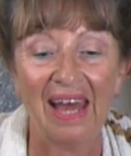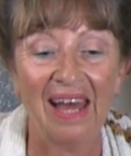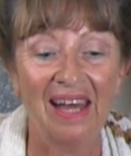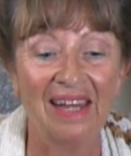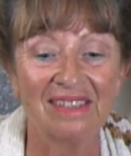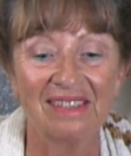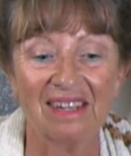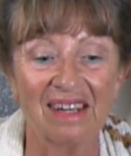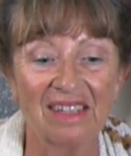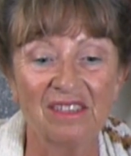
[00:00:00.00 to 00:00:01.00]
and
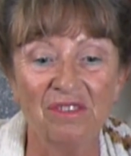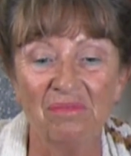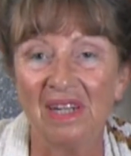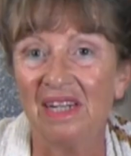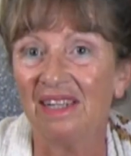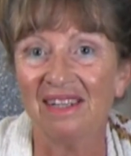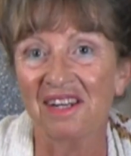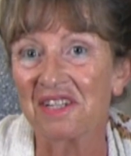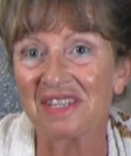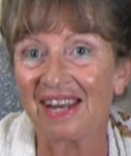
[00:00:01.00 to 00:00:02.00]
I couldn't really
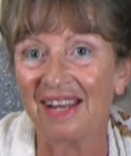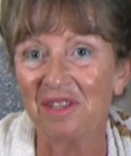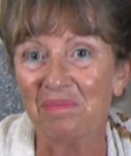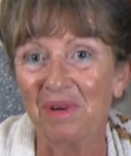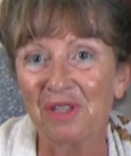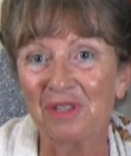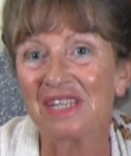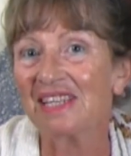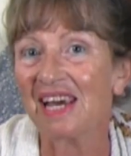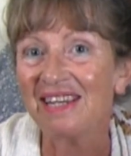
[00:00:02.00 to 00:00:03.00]
understand them. I
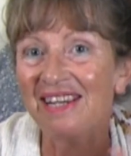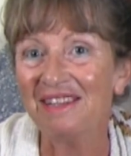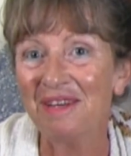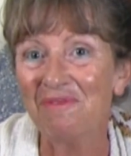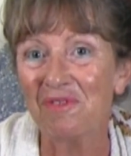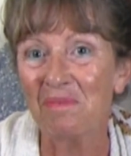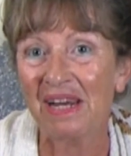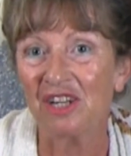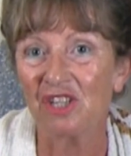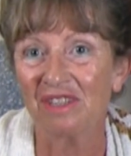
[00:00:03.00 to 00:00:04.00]
couldn't take in the
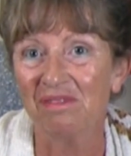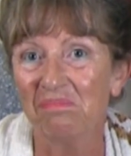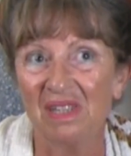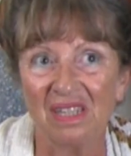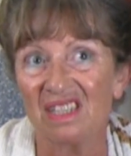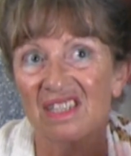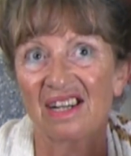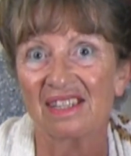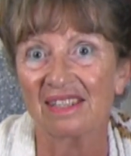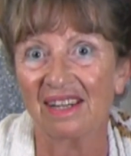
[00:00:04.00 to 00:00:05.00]
information, a bit
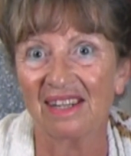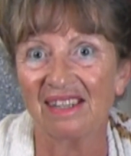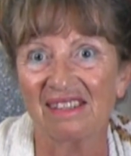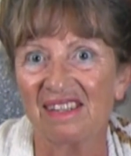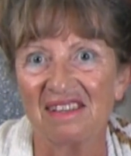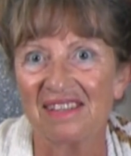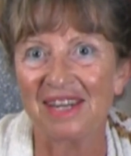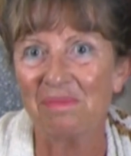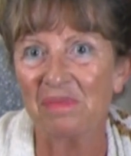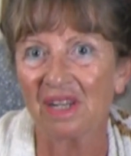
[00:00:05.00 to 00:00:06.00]
dyslexic, it didn't
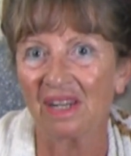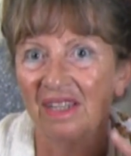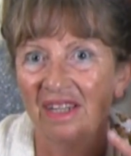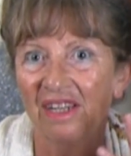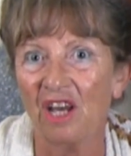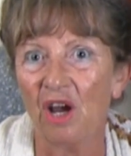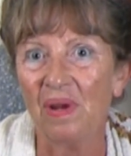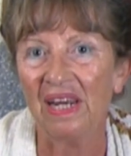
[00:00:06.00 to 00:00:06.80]
seem to go